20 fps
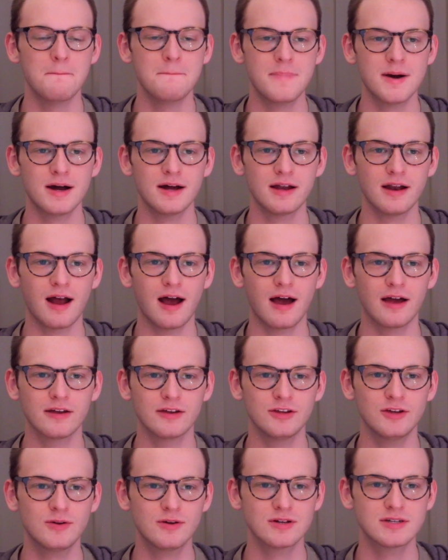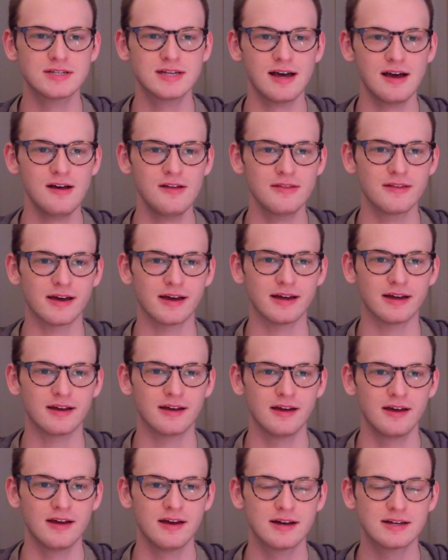but you could tell that
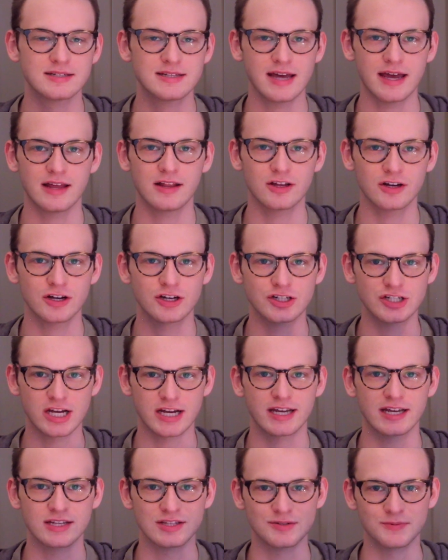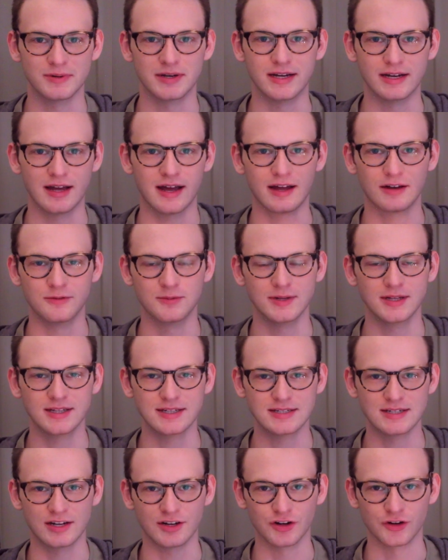Taylor Jenkins Reid had really
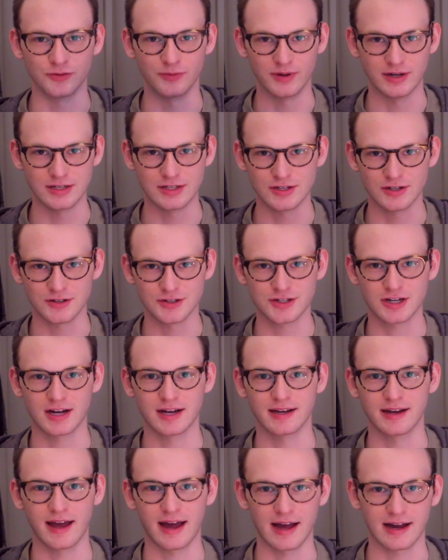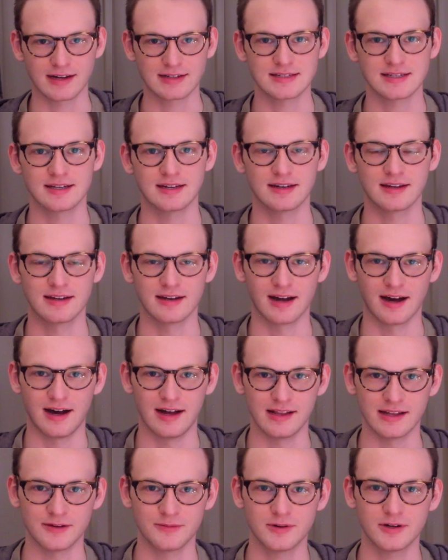done her research on acting in
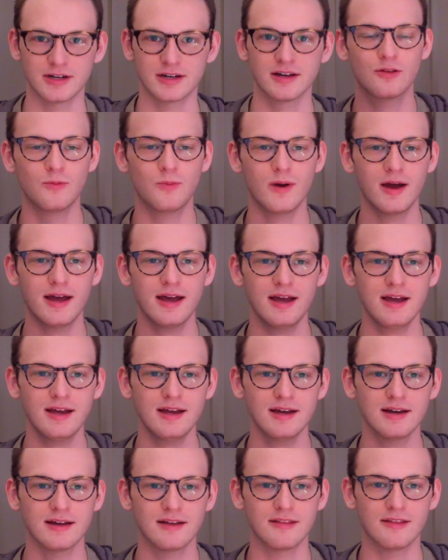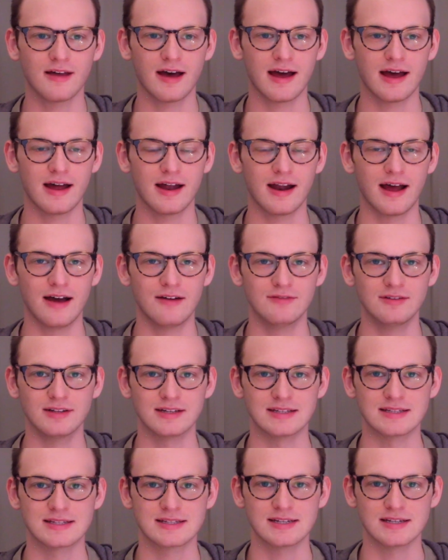Hollywood. The way that
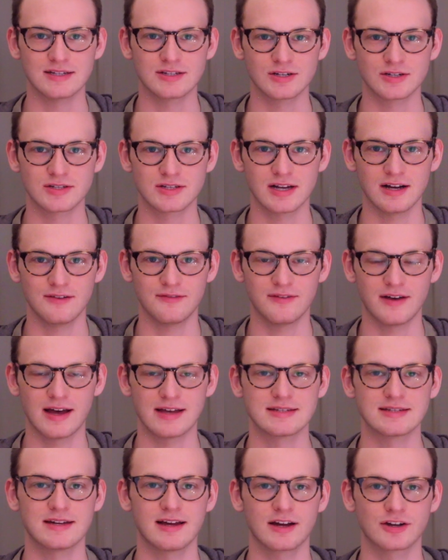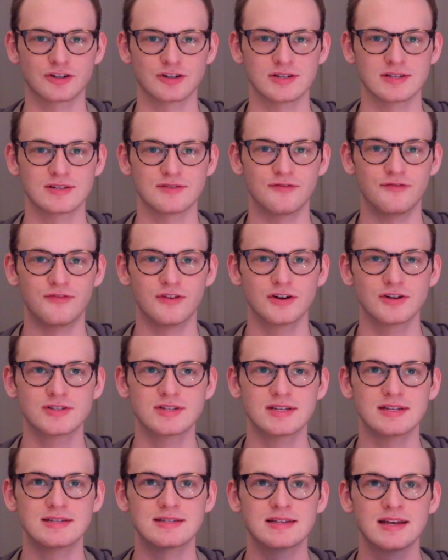Evelyn sees herself as an actress
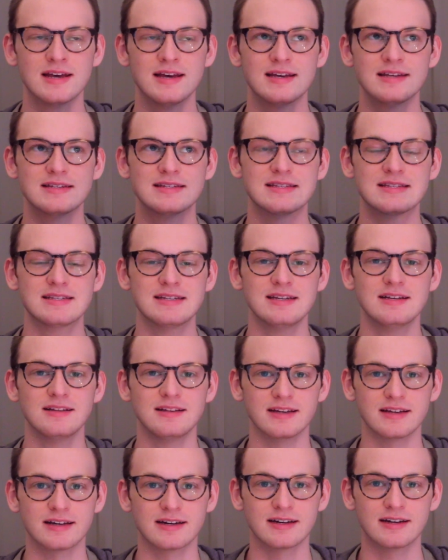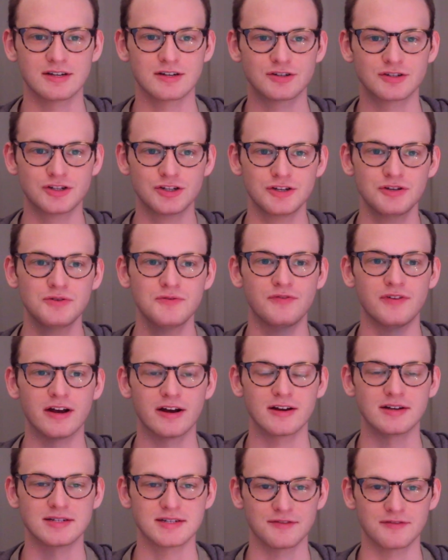versus Celia, they're two
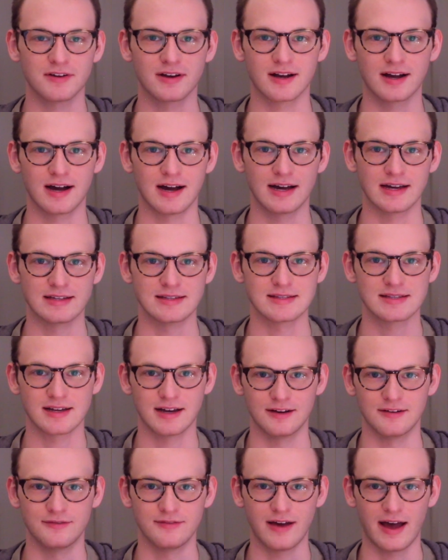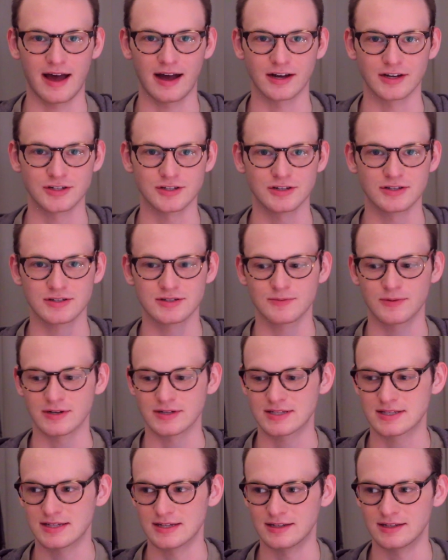very different kinds of actors, where
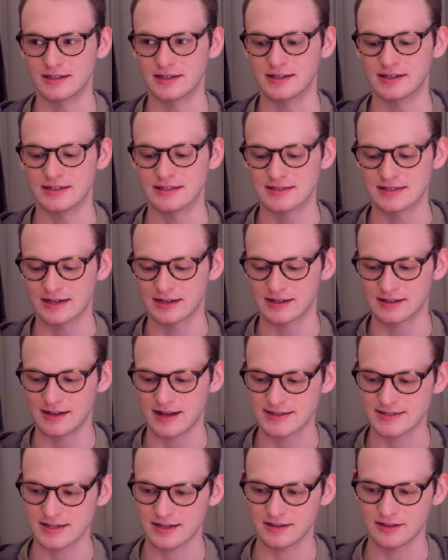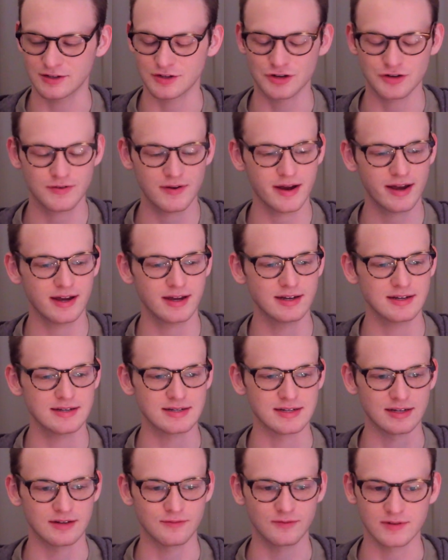Celia is like classically trained
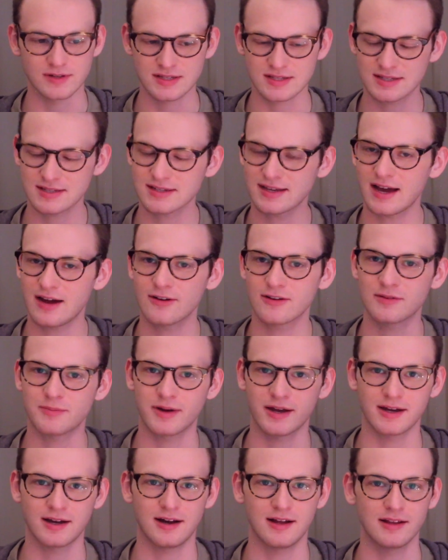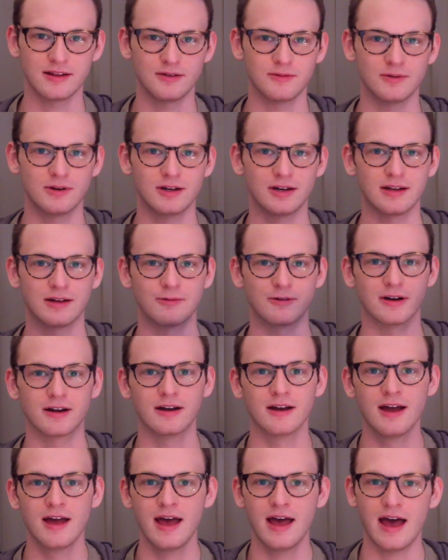and was scouted by Hollywood, and where
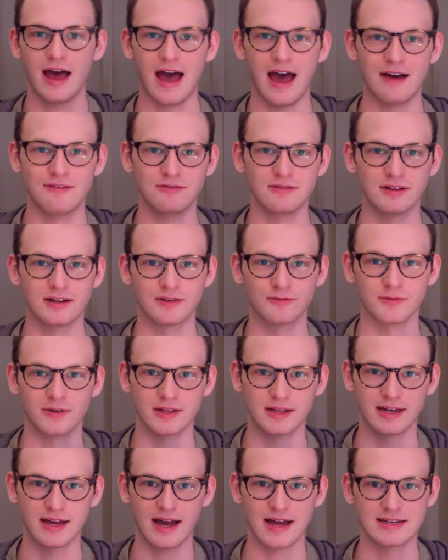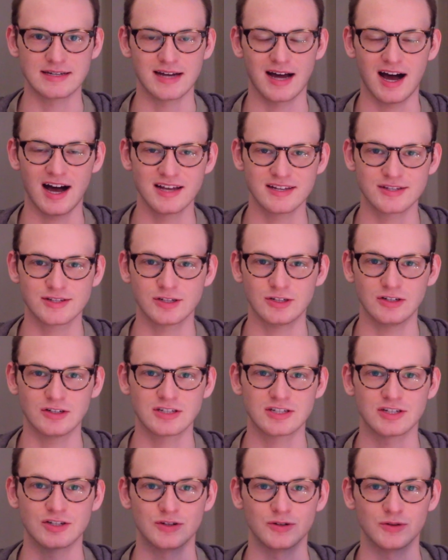Evelyn really had to hustle
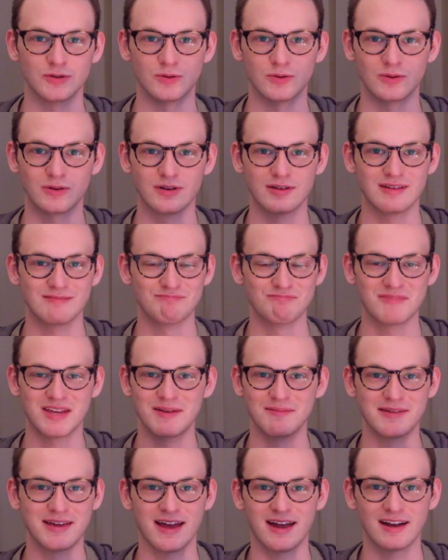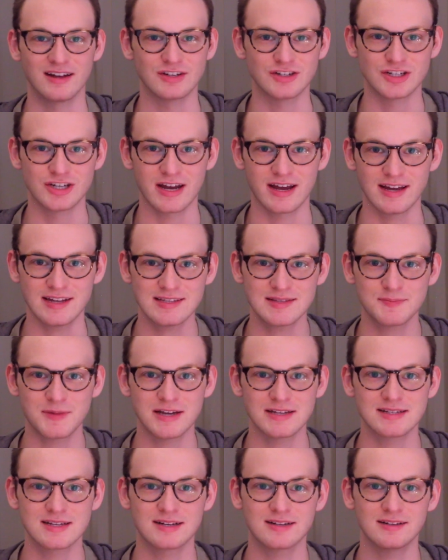to get a chance
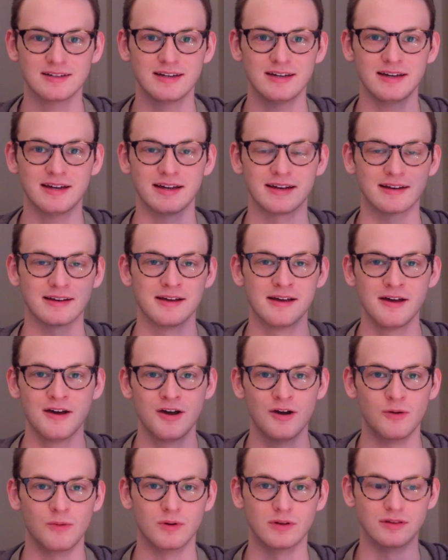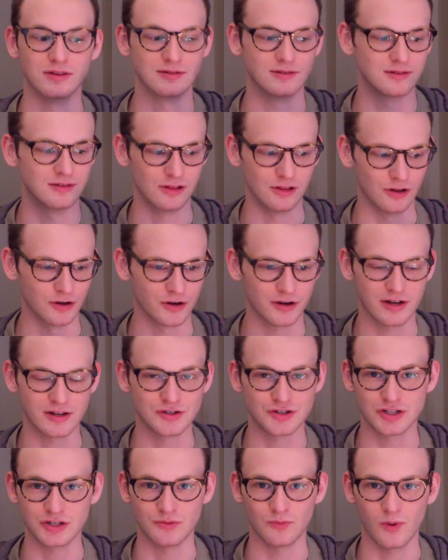basically and would learn
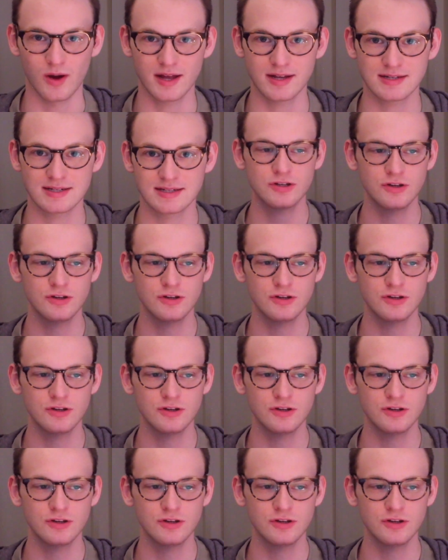as she went.